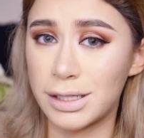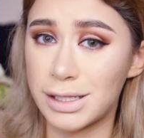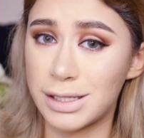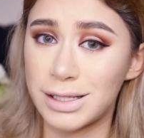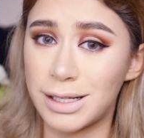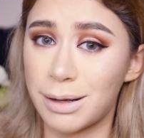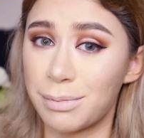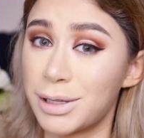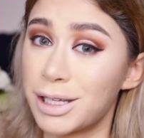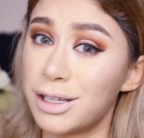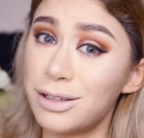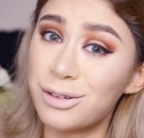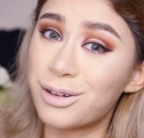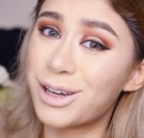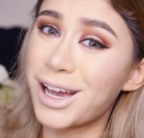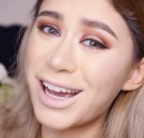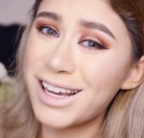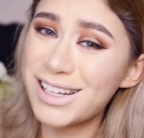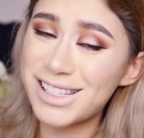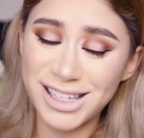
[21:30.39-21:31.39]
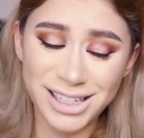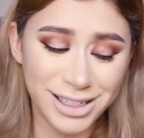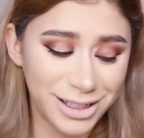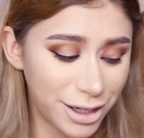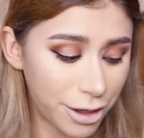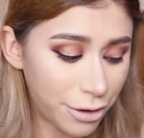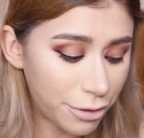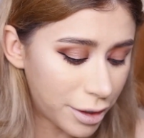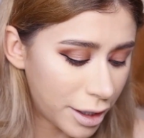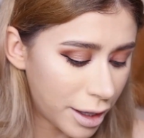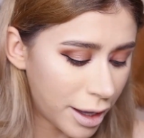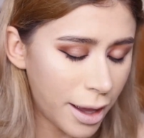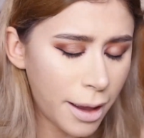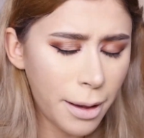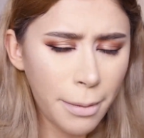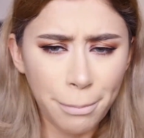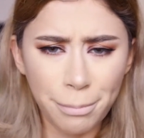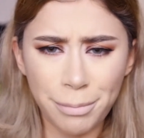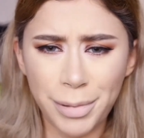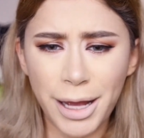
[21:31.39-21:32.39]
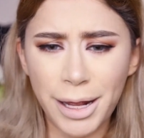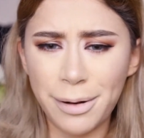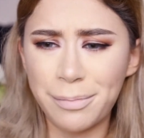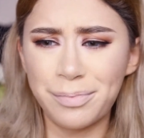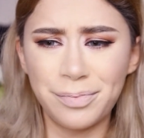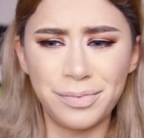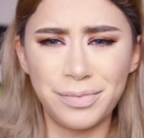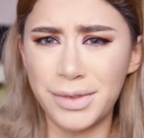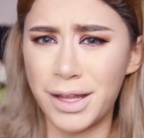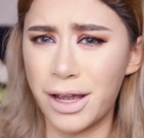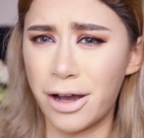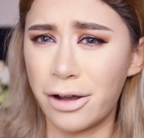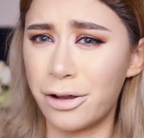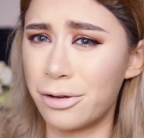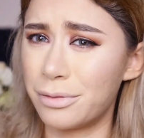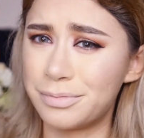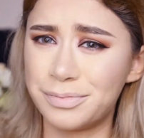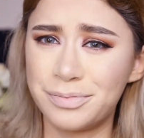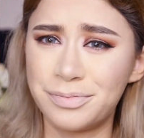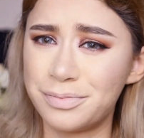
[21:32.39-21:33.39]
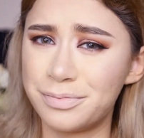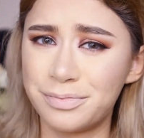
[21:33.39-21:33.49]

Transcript: that's something you guys can note, but no.